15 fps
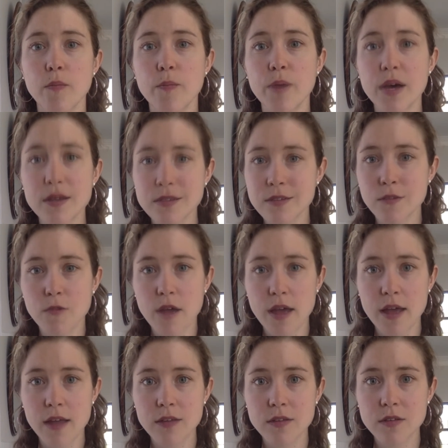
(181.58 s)
best
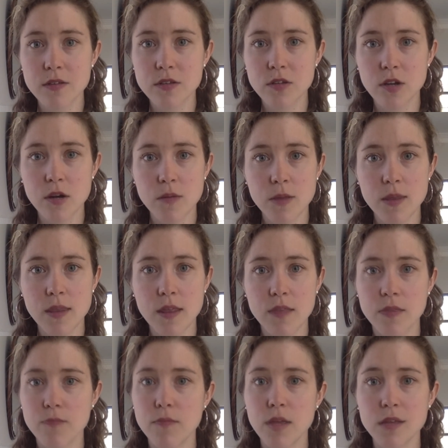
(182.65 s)
way to determine that
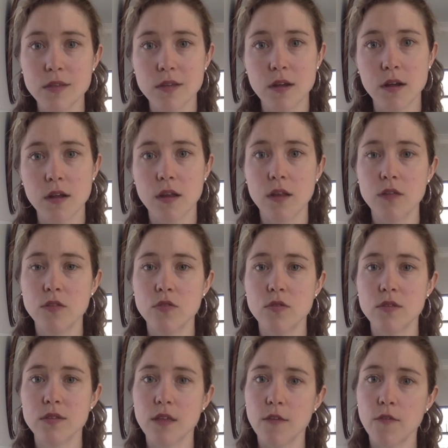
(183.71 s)
meats are getting to a
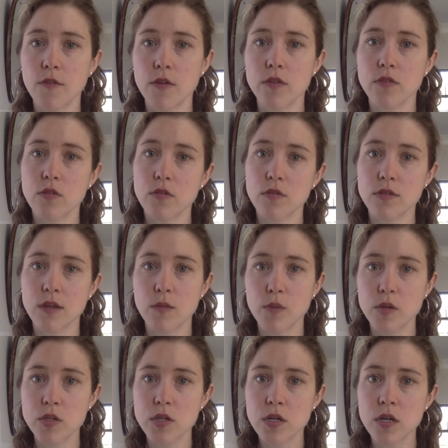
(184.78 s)
safe internal
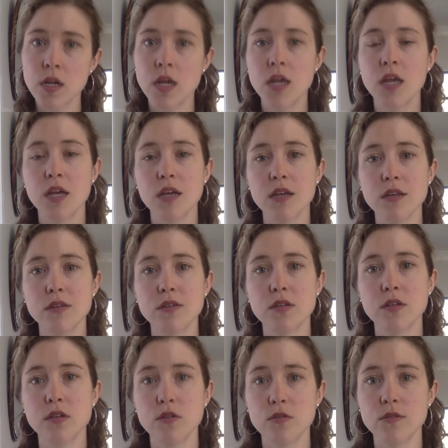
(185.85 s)
temperature is to
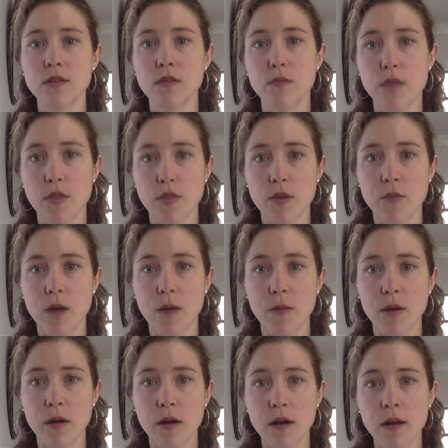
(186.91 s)
use a meat
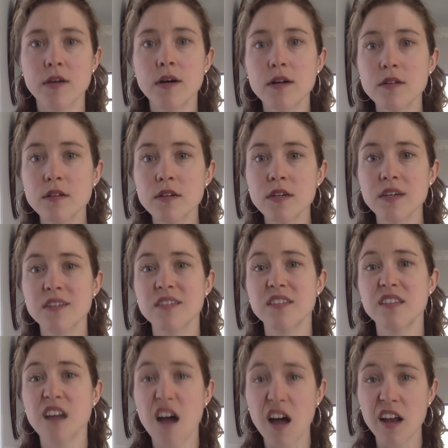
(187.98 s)
thermometer. Color is
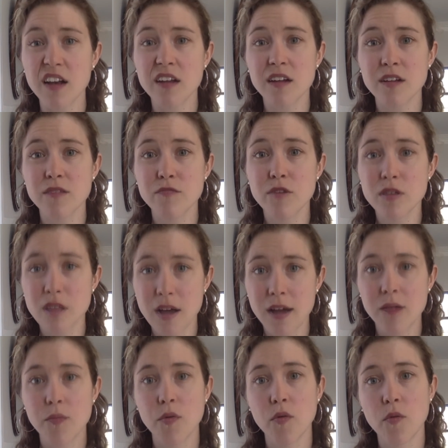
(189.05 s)
not a
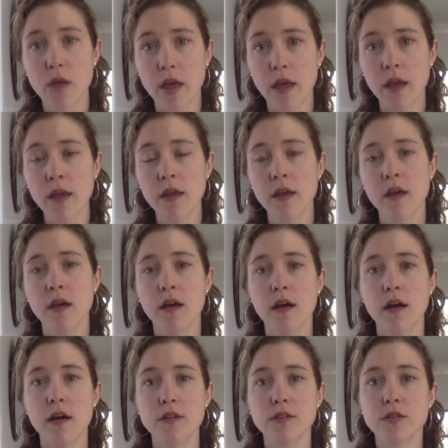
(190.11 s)
reliable way
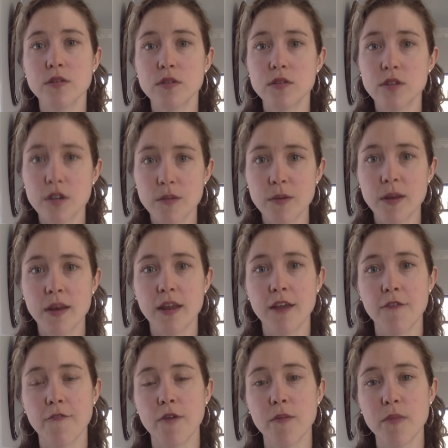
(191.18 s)
to determine if
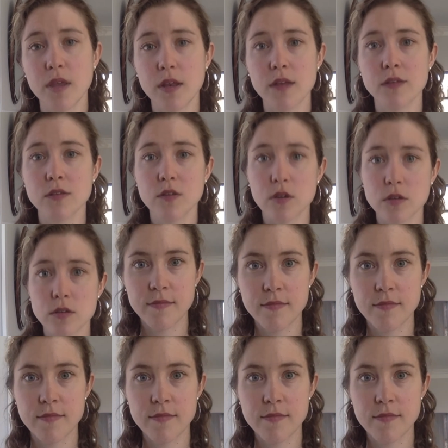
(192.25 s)
a meat is cooked.